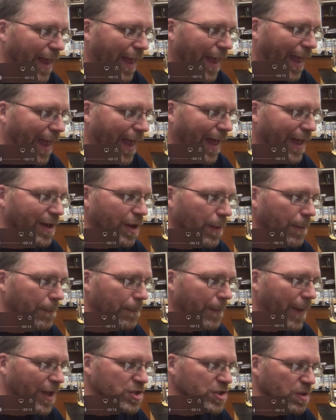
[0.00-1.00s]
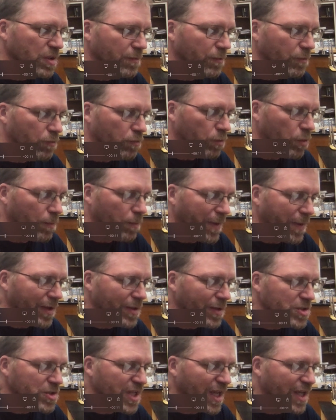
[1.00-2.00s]
and meter
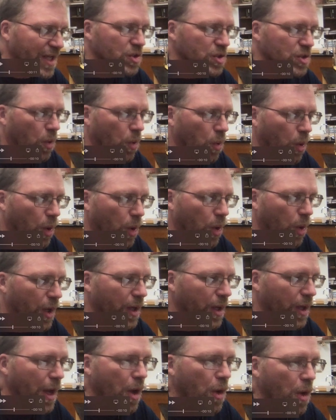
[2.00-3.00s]
sticks or